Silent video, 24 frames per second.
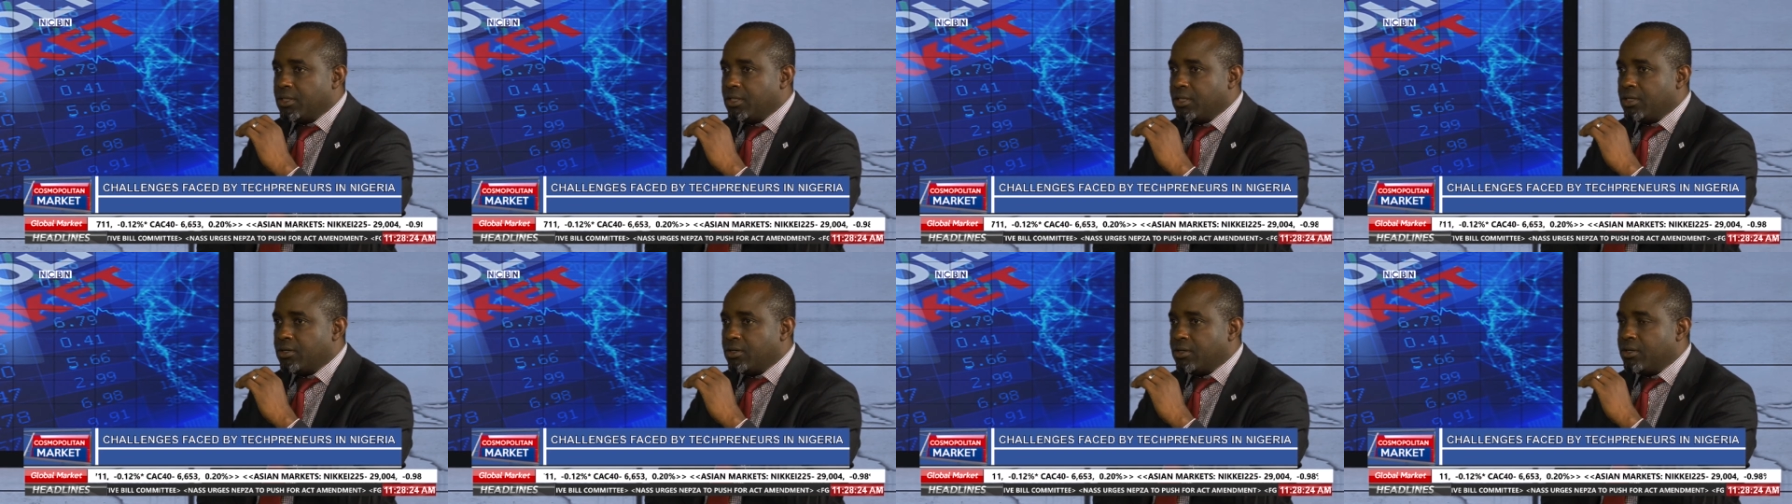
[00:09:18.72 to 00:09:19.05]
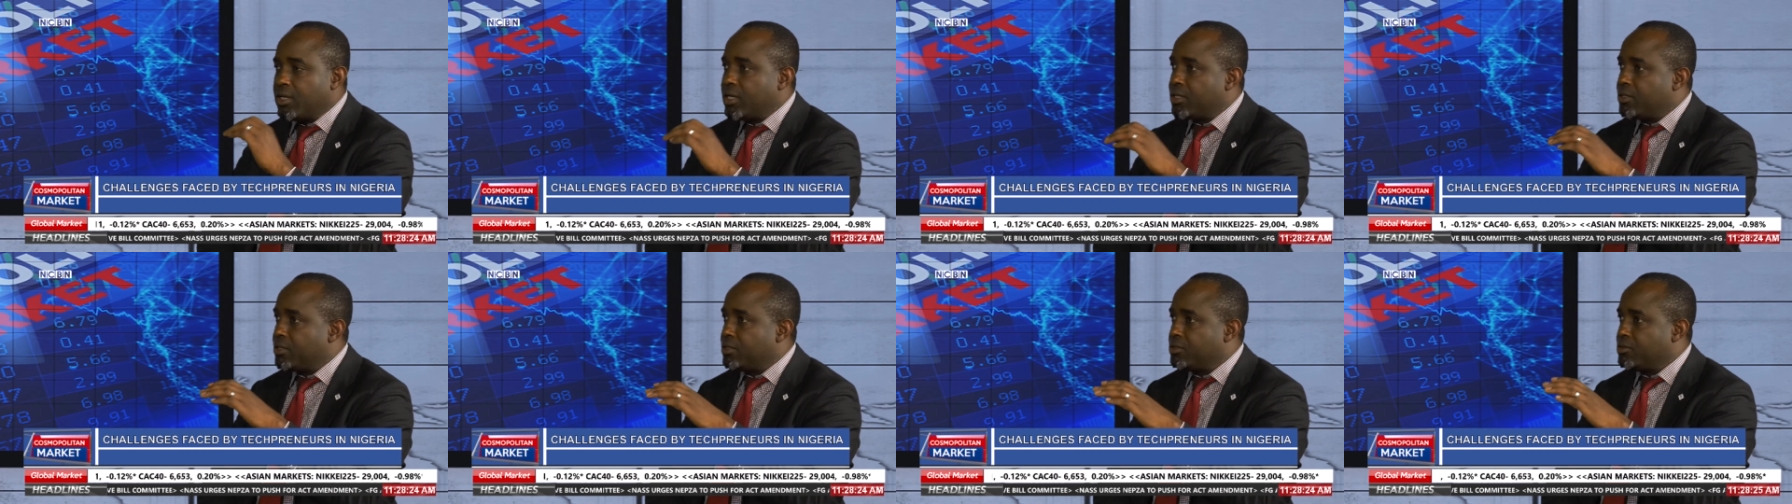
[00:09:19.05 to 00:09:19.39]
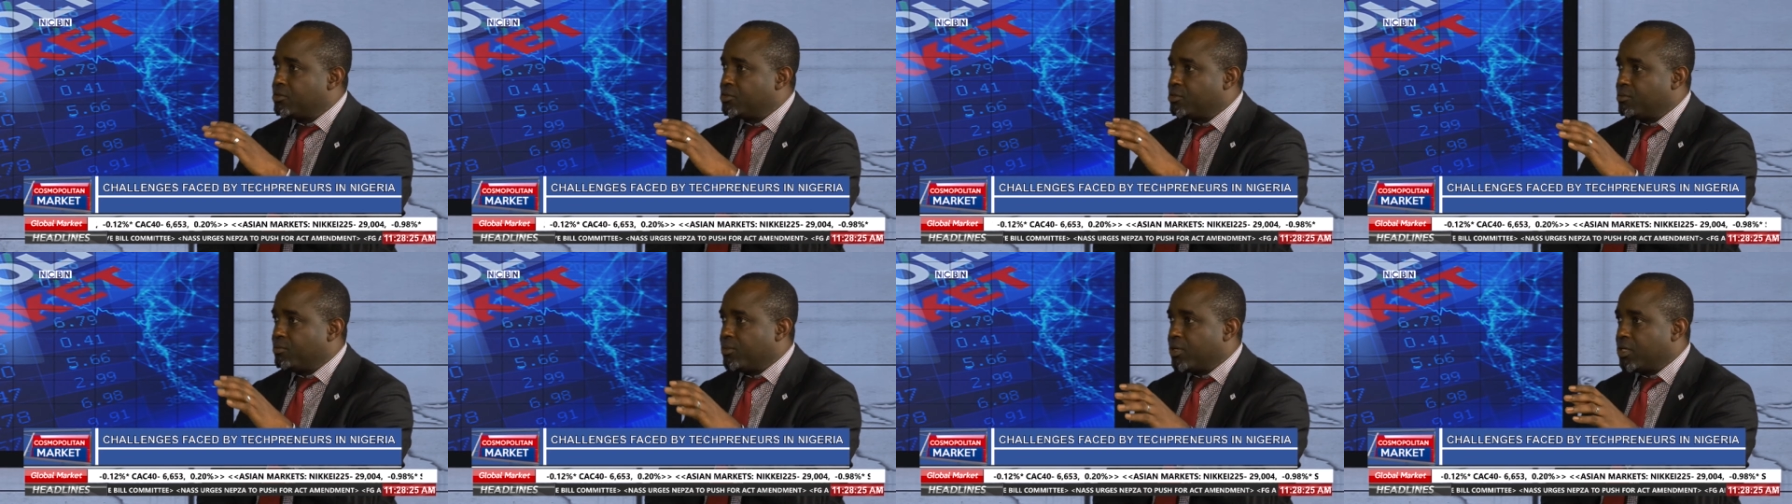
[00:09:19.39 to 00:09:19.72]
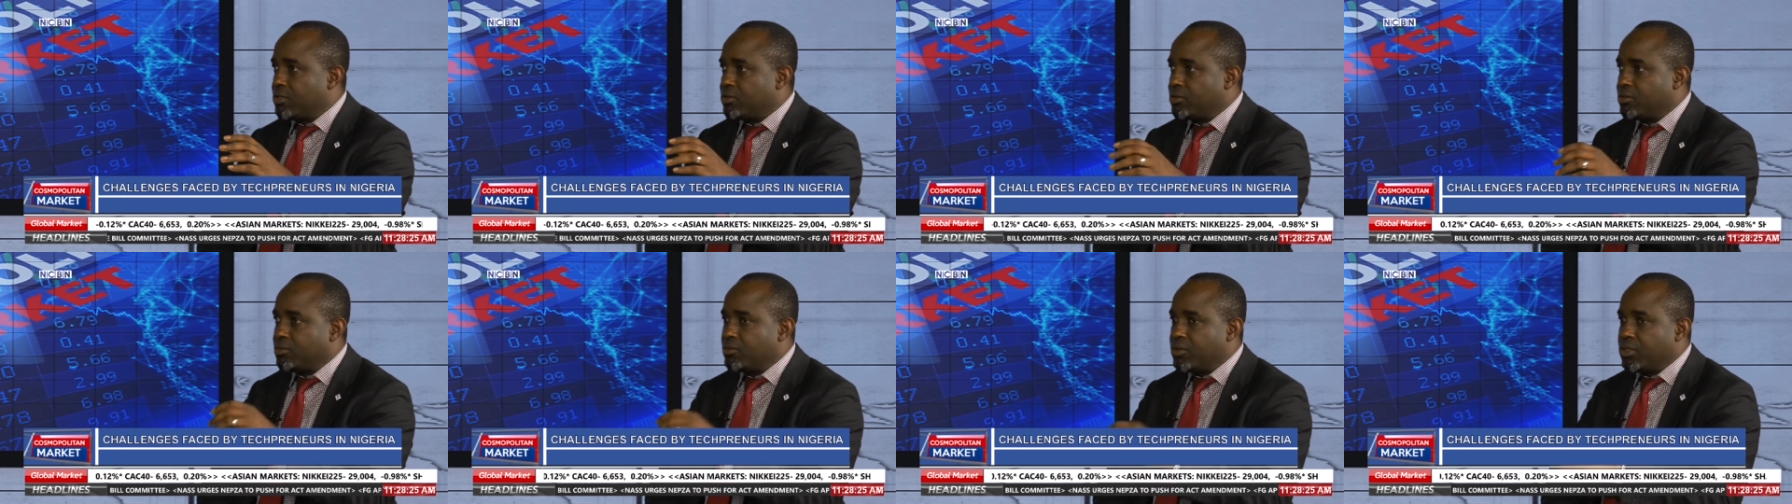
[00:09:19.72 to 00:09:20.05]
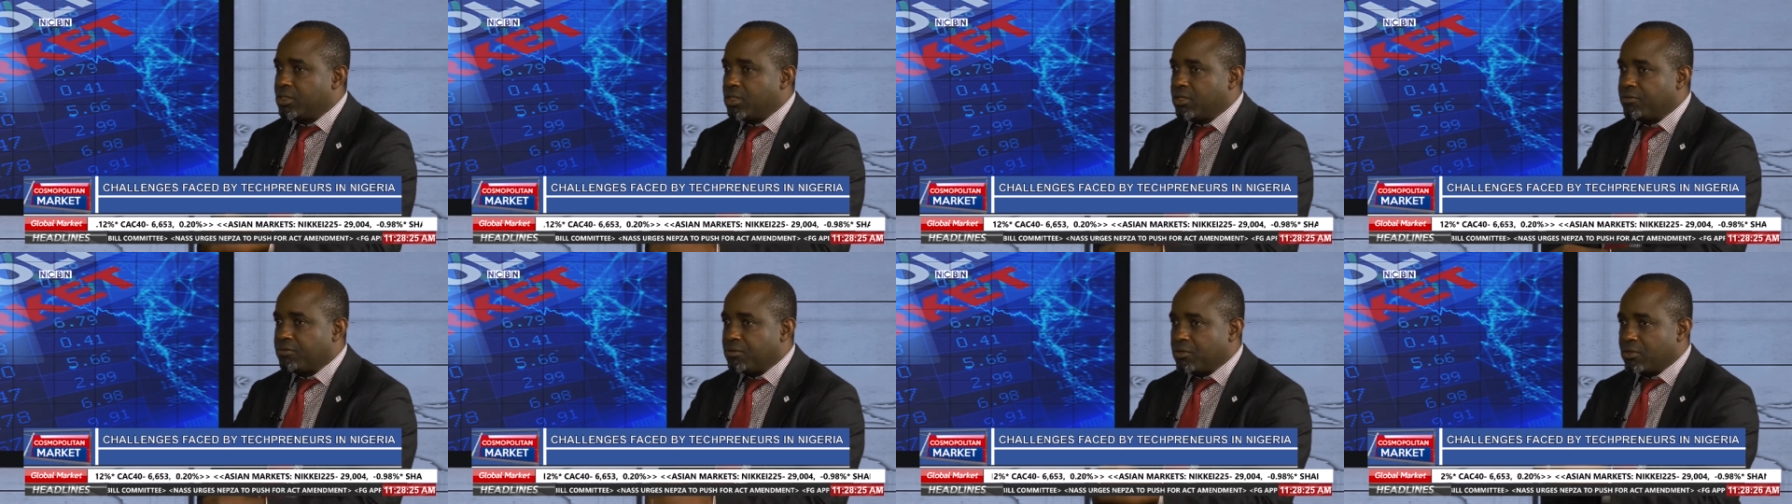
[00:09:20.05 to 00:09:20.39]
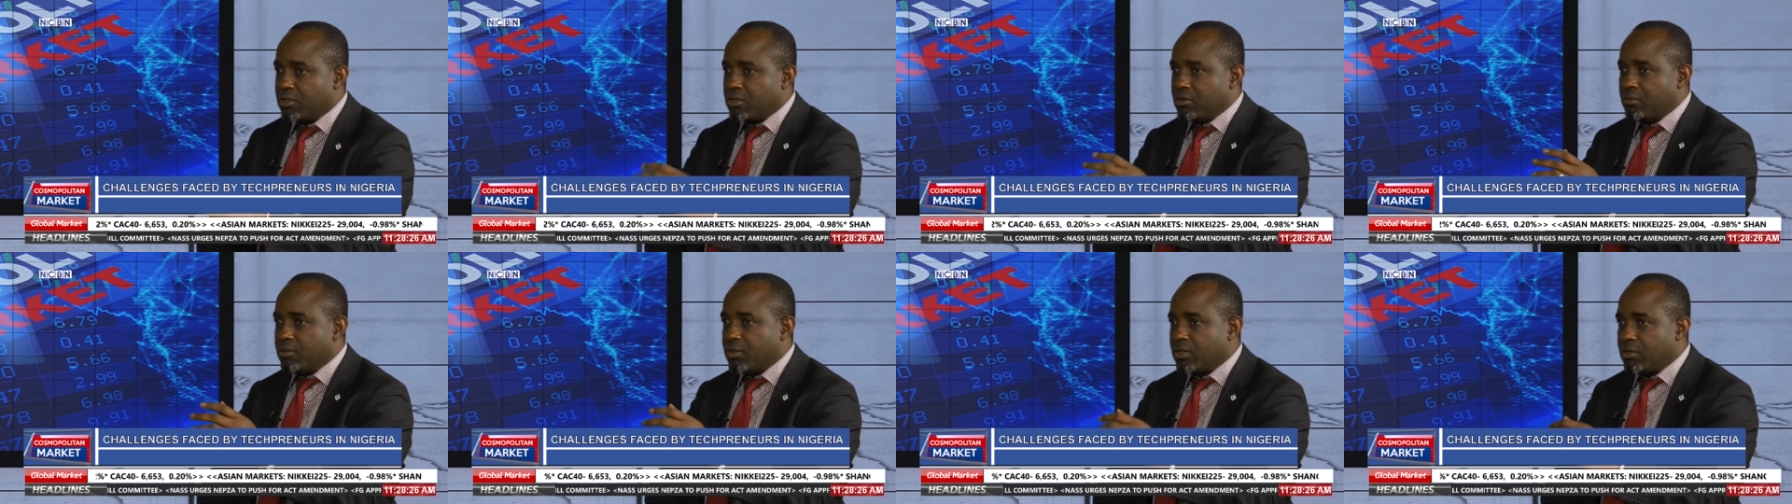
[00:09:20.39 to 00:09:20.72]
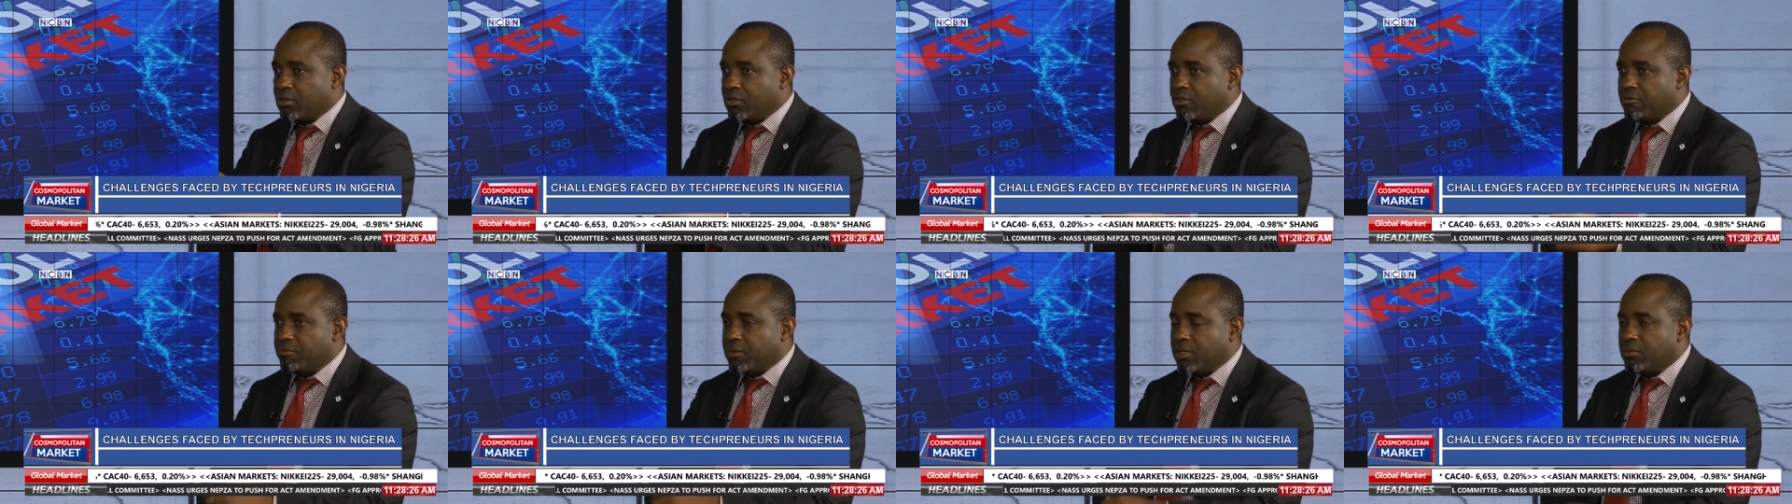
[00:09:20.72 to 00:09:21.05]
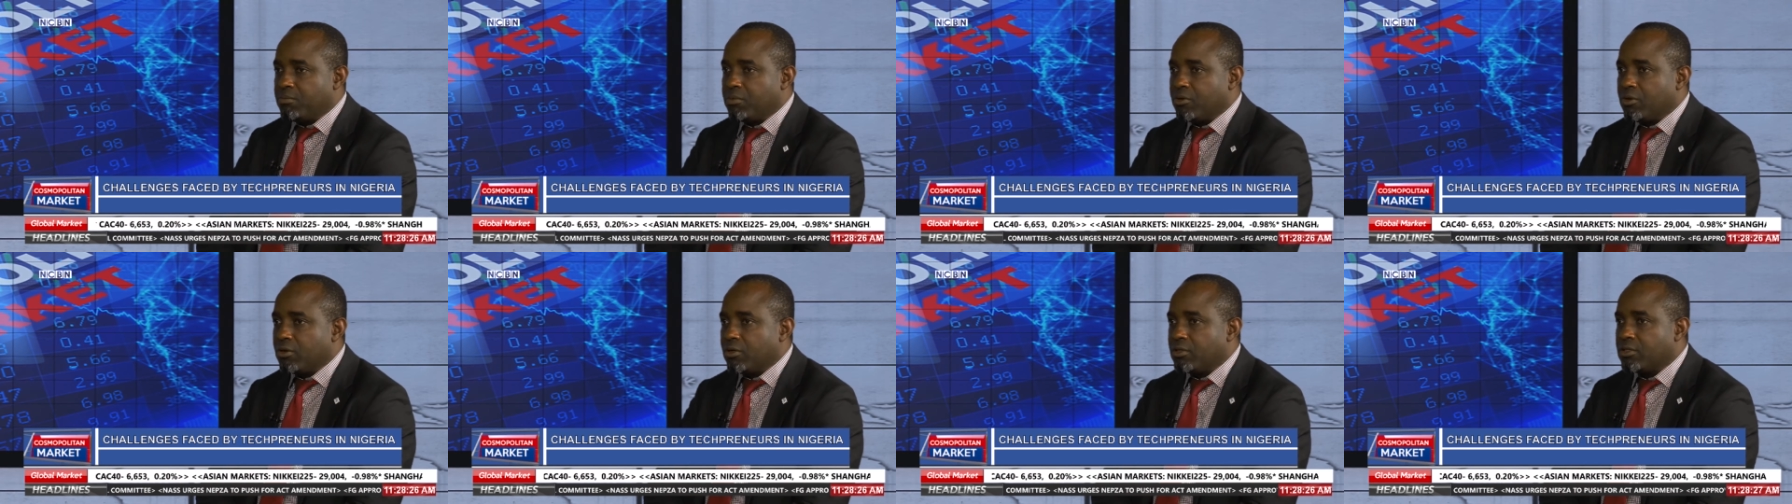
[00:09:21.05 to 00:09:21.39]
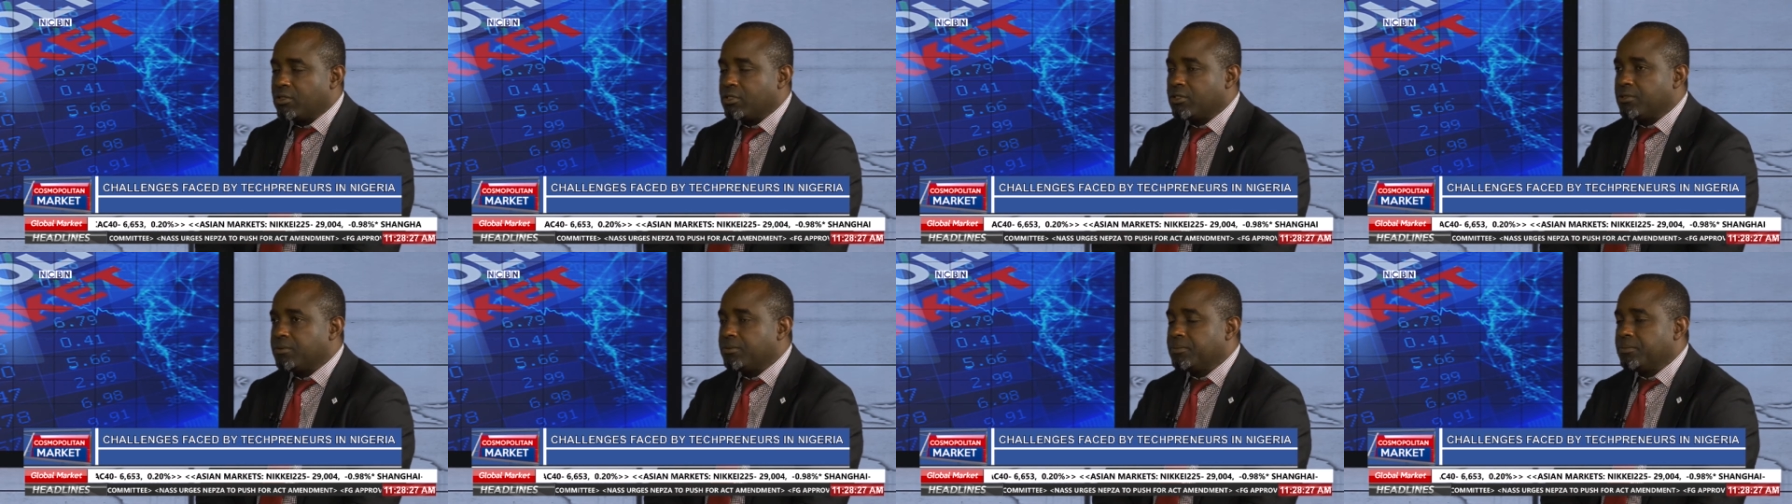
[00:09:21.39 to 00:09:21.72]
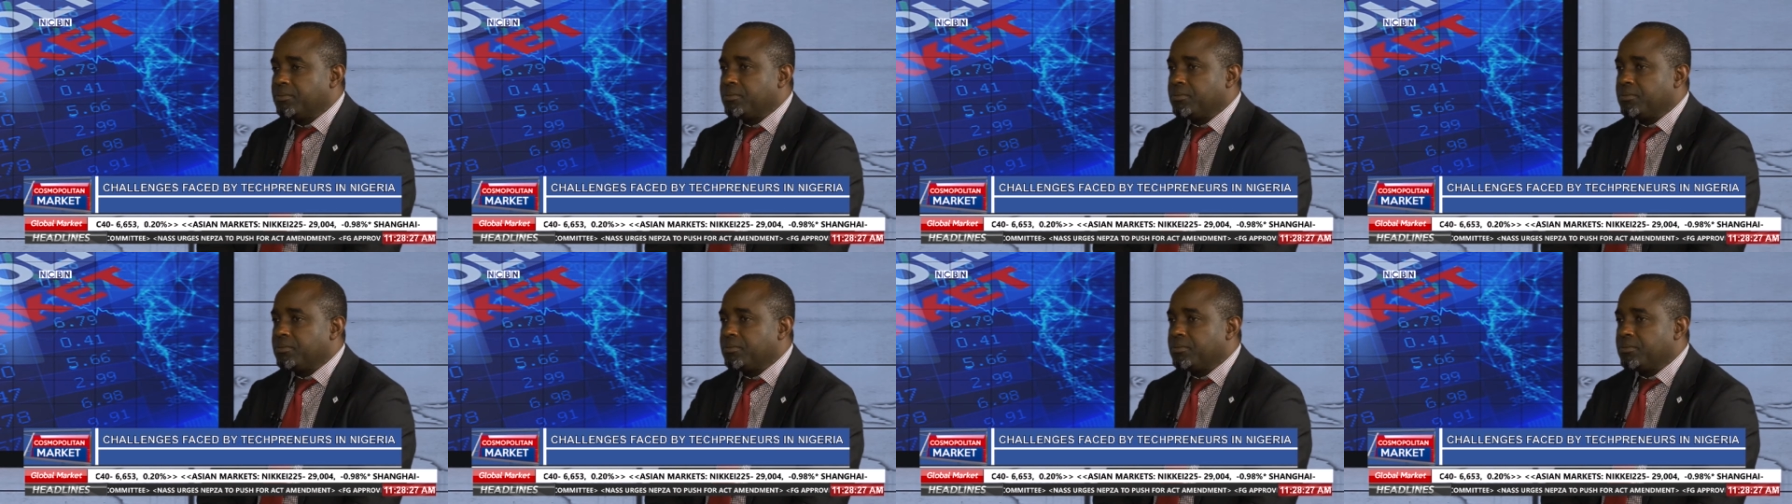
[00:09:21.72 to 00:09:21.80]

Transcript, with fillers: other things to battle with. I've talked about government policy.